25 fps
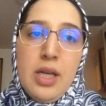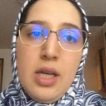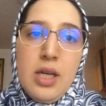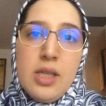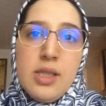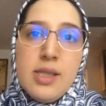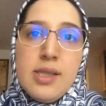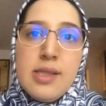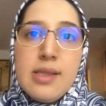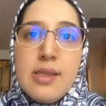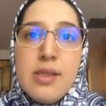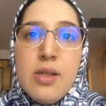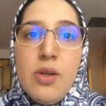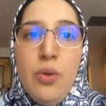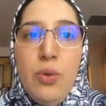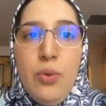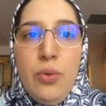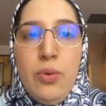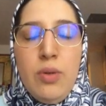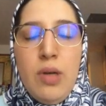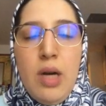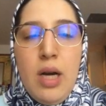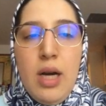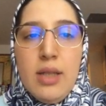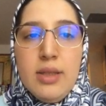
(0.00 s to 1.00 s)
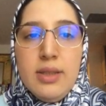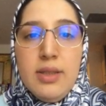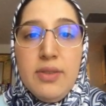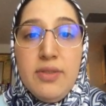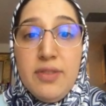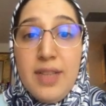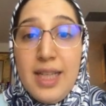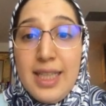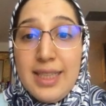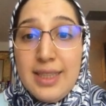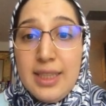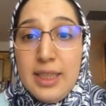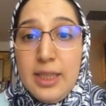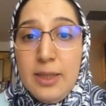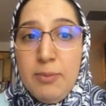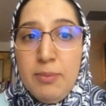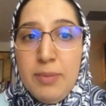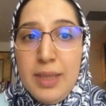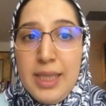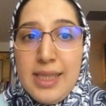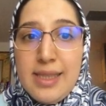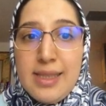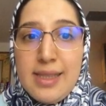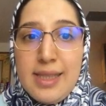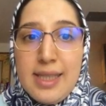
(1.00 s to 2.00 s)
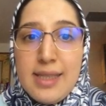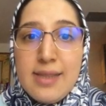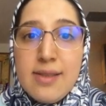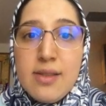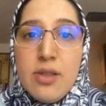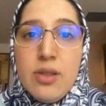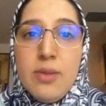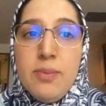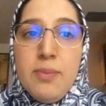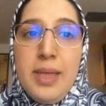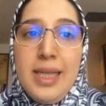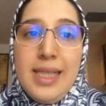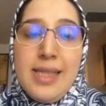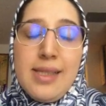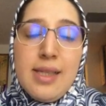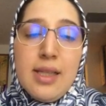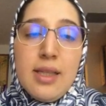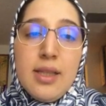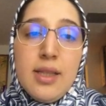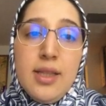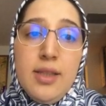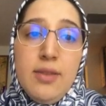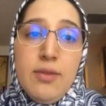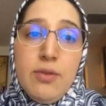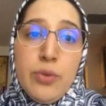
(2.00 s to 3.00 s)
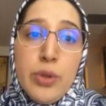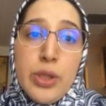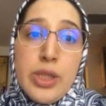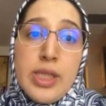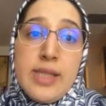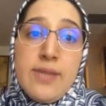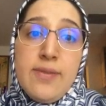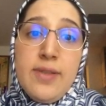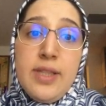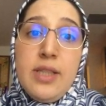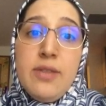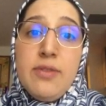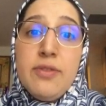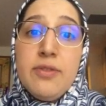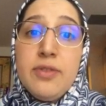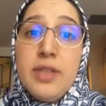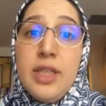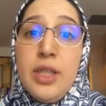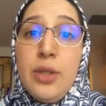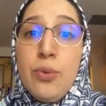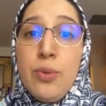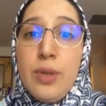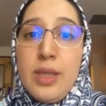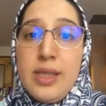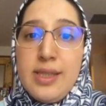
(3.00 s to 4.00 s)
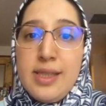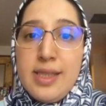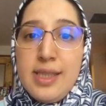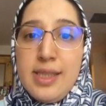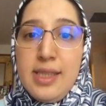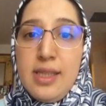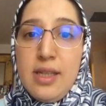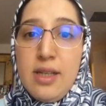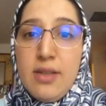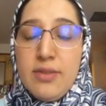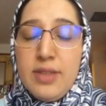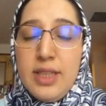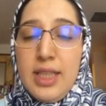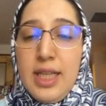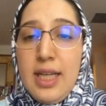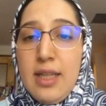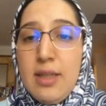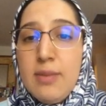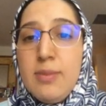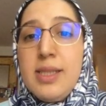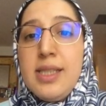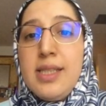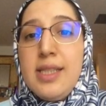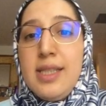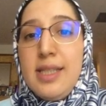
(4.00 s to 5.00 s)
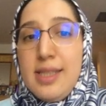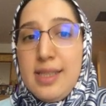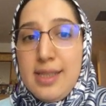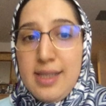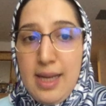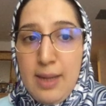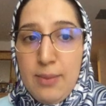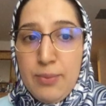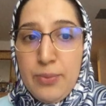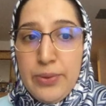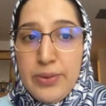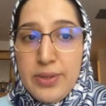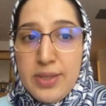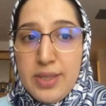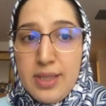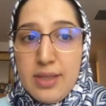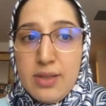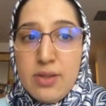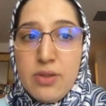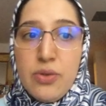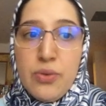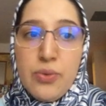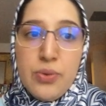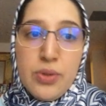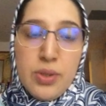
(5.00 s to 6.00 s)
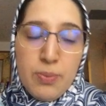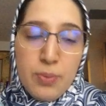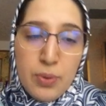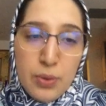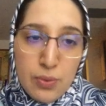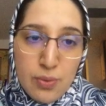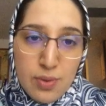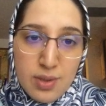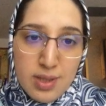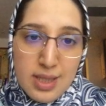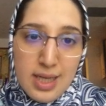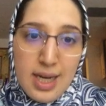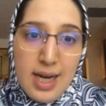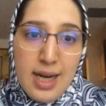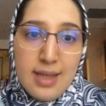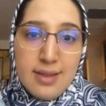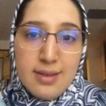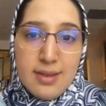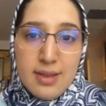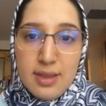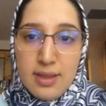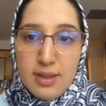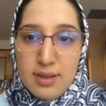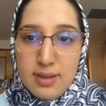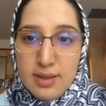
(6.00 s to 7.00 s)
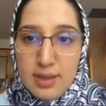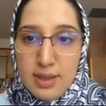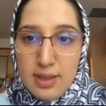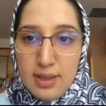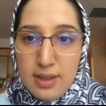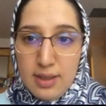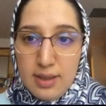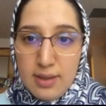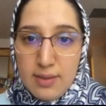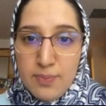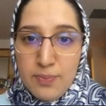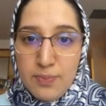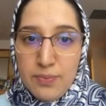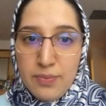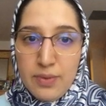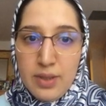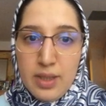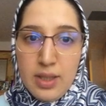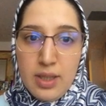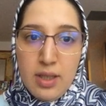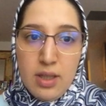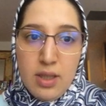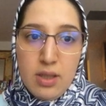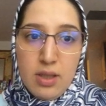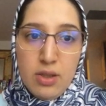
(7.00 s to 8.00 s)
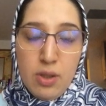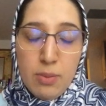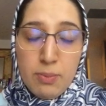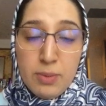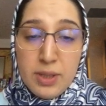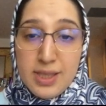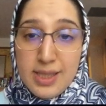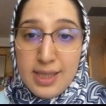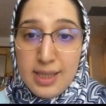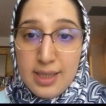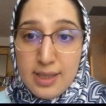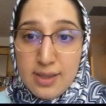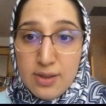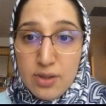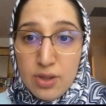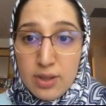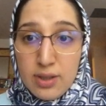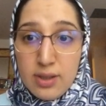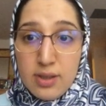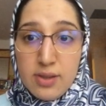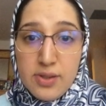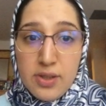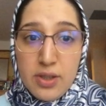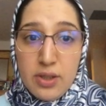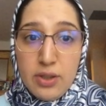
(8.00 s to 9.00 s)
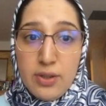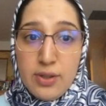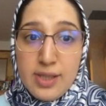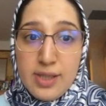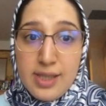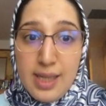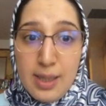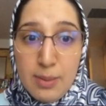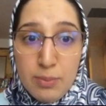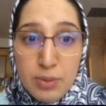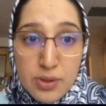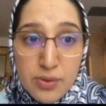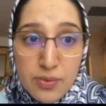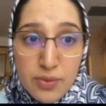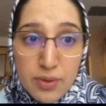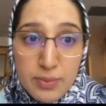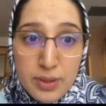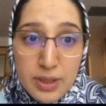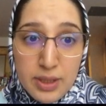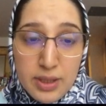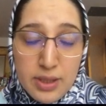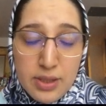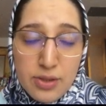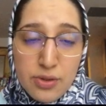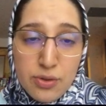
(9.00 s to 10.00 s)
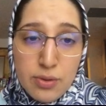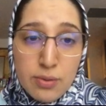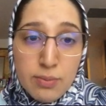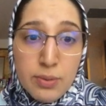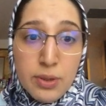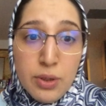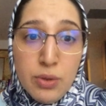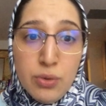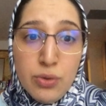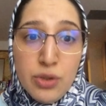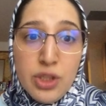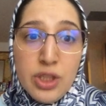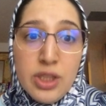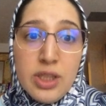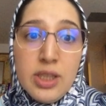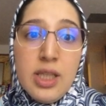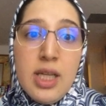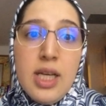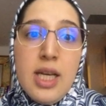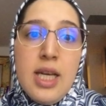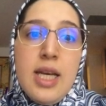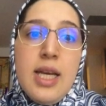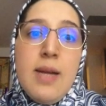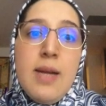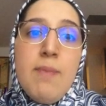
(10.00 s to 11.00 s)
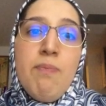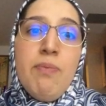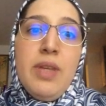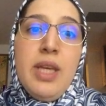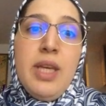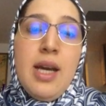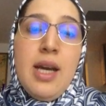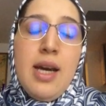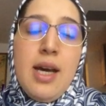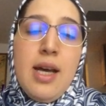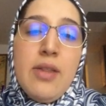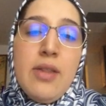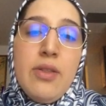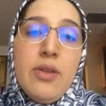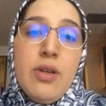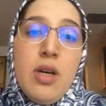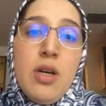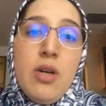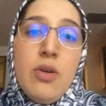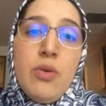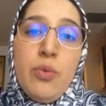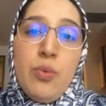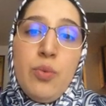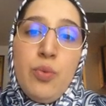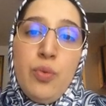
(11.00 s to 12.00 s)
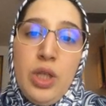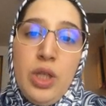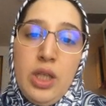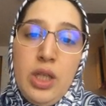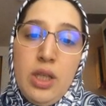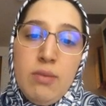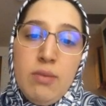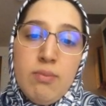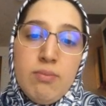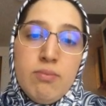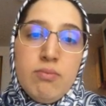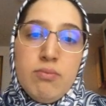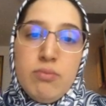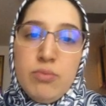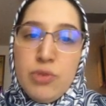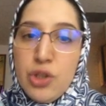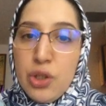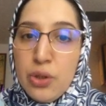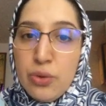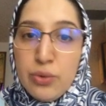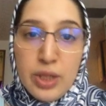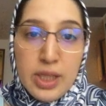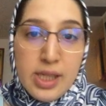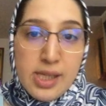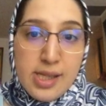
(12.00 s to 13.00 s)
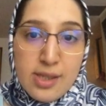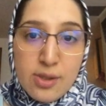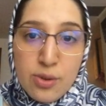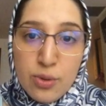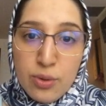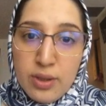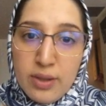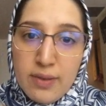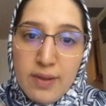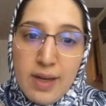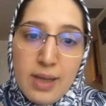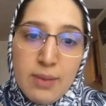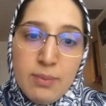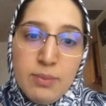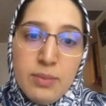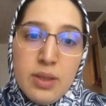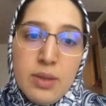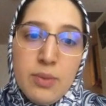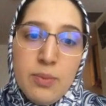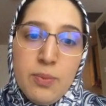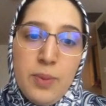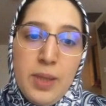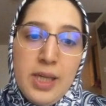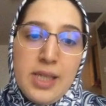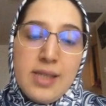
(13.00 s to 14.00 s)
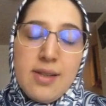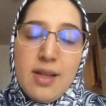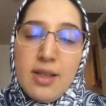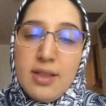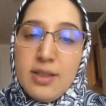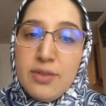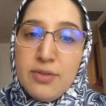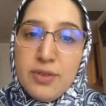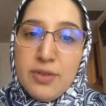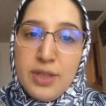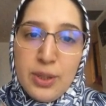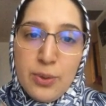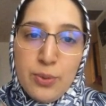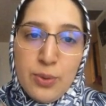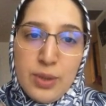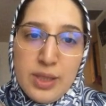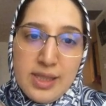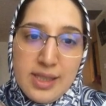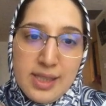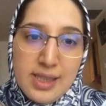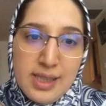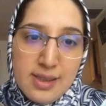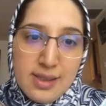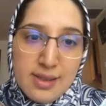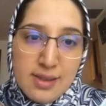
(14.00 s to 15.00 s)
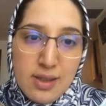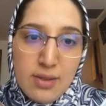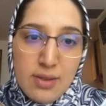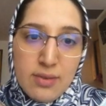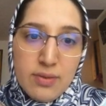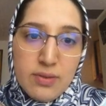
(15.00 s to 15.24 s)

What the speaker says: So the flattening-based tester basically works with the frequency of the elements in the sample set. So suppose that the numbers in the circles are your samples from the distribution, and we draw the histogram based on the frequencies of